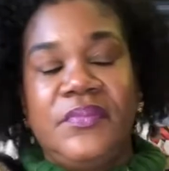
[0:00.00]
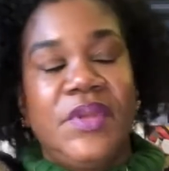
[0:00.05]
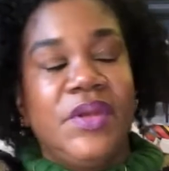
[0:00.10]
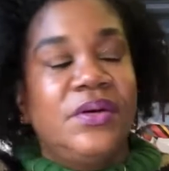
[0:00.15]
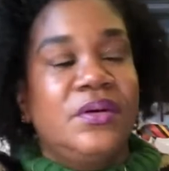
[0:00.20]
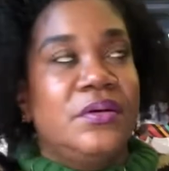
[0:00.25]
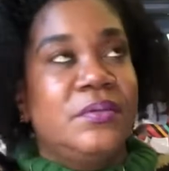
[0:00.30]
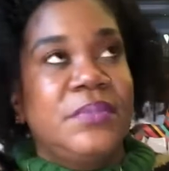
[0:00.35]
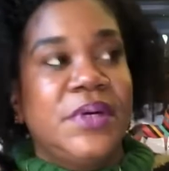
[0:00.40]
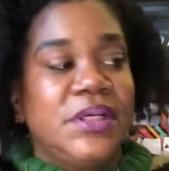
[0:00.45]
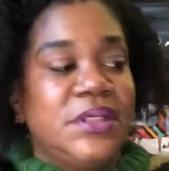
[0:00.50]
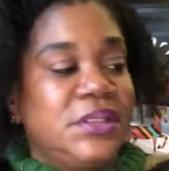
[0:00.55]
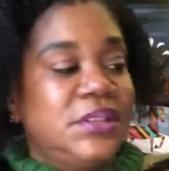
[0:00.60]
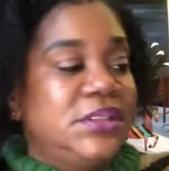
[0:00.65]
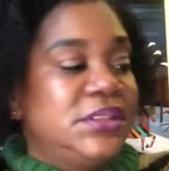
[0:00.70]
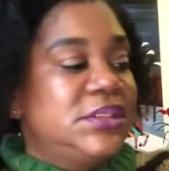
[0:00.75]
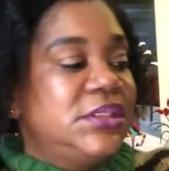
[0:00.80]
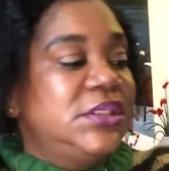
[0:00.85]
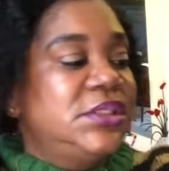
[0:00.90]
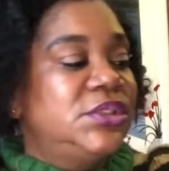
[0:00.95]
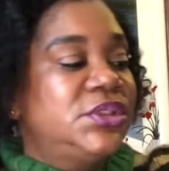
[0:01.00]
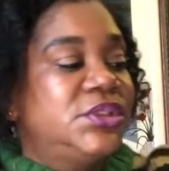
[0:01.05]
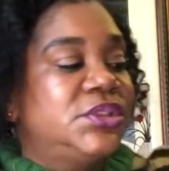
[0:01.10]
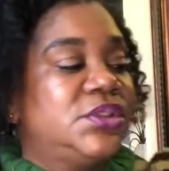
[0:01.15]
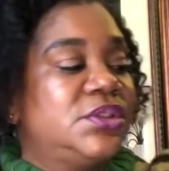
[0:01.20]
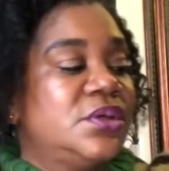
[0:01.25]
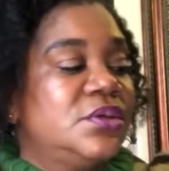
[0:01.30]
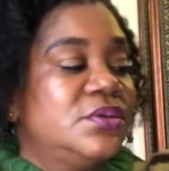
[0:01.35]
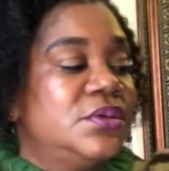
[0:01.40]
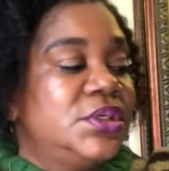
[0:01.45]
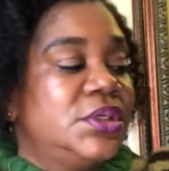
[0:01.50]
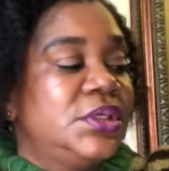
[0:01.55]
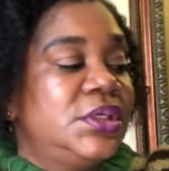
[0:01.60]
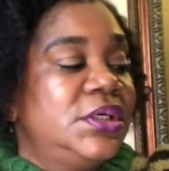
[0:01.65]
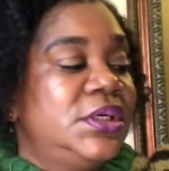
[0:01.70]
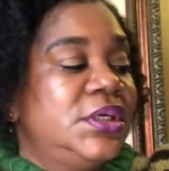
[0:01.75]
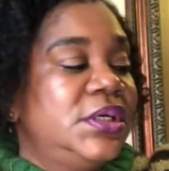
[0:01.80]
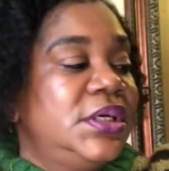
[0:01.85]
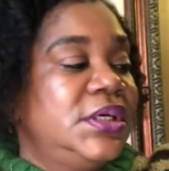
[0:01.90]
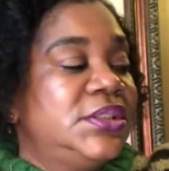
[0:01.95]
my goodness, it's so
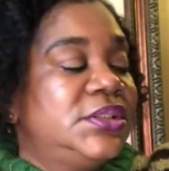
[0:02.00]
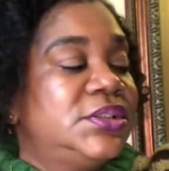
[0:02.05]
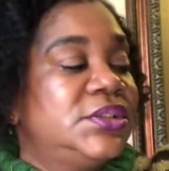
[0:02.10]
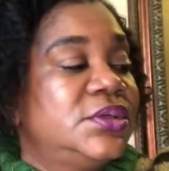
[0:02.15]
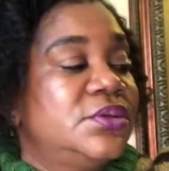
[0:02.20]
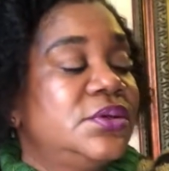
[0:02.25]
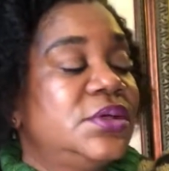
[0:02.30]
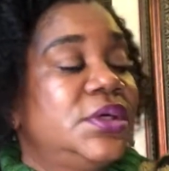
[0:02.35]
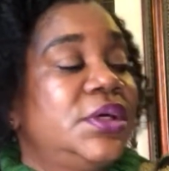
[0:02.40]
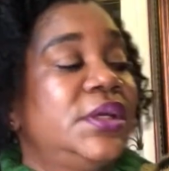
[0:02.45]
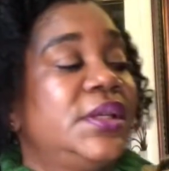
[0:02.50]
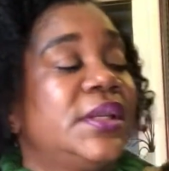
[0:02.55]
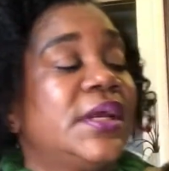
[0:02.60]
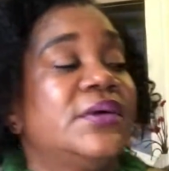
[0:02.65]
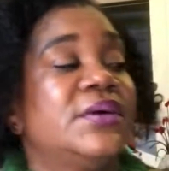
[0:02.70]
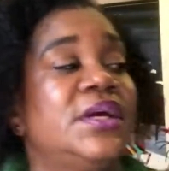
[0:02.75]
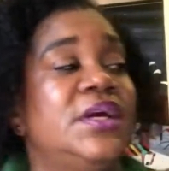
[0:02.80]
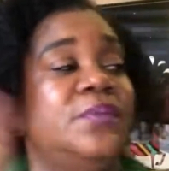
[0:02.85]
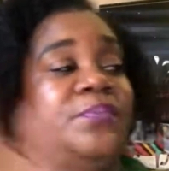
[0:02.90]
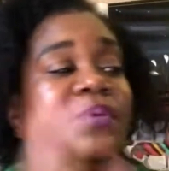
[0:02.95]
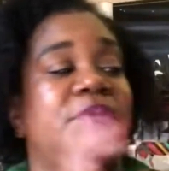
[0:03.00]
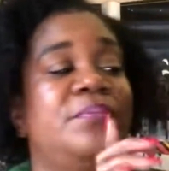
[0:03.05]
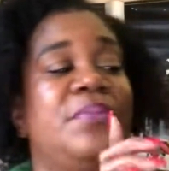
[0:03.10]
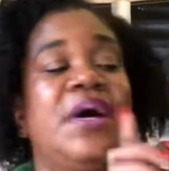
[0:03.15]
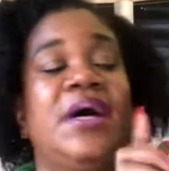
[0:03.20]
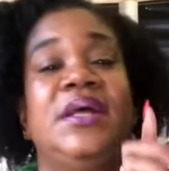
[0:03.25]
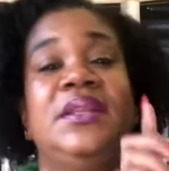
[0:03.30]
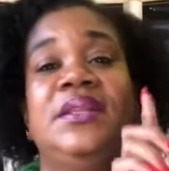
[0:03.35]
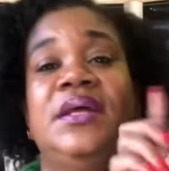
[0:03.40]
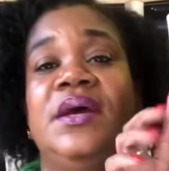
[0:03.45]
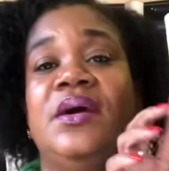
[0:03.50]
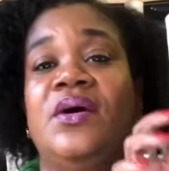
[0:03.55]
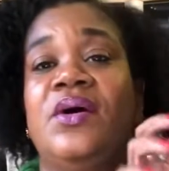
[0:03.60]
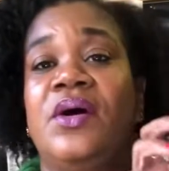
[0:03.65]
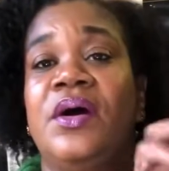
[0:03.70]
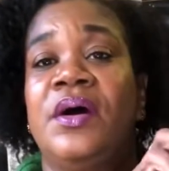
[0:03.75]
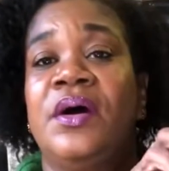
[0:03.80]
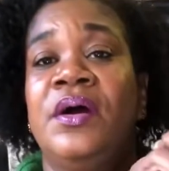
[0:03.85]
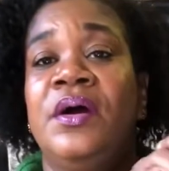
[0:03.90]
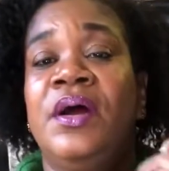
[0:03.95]
good. It's so good. Now keep in mind,
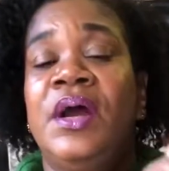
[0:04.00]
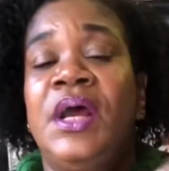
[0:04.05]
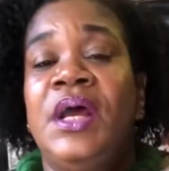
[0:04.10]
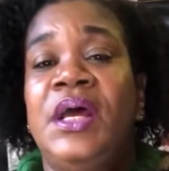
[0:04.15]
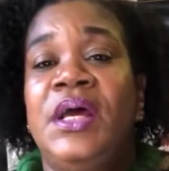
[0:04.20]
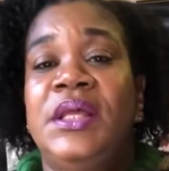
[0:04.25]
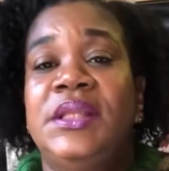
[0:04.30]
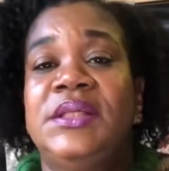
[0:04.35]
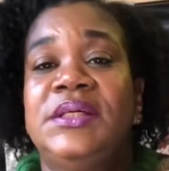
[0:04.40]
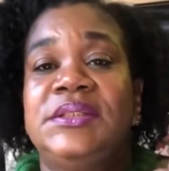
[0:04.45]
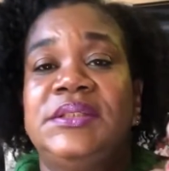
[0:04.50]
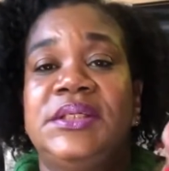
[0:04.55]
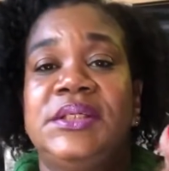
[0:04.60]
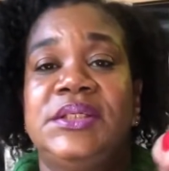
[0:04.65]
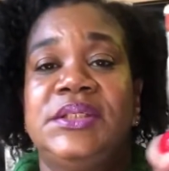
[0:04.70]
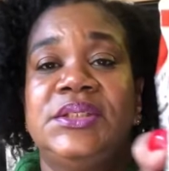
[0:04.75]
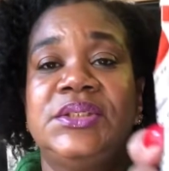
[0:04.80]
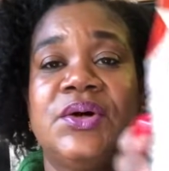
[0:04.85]
this is